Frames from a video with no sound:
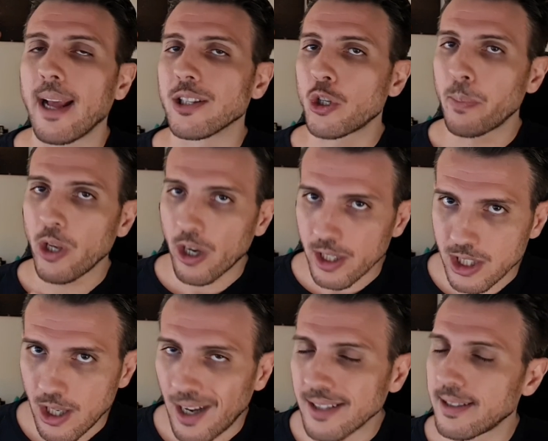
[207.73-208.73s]
and to be
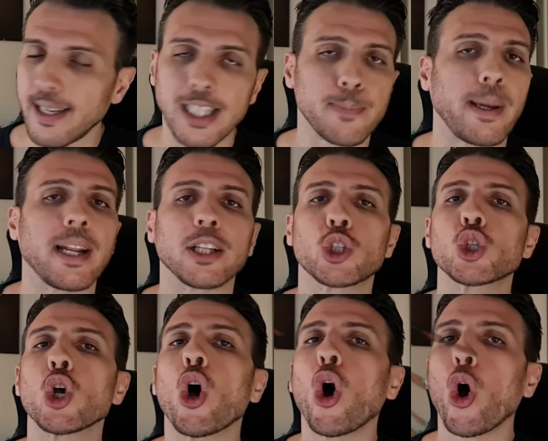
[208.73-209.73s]
honest guys, it's been a
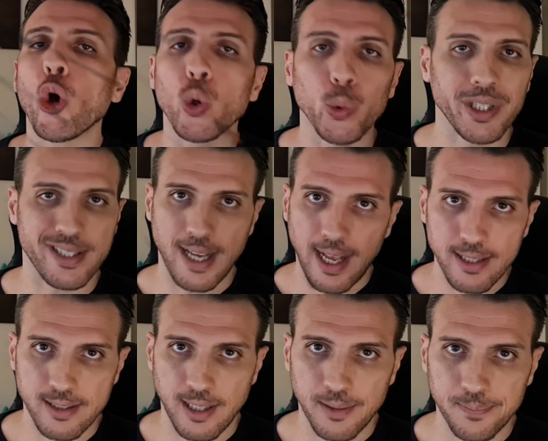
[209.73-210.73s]
total
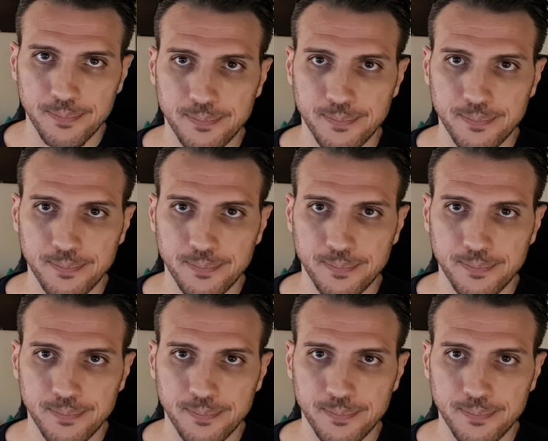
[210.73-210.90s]
disaster.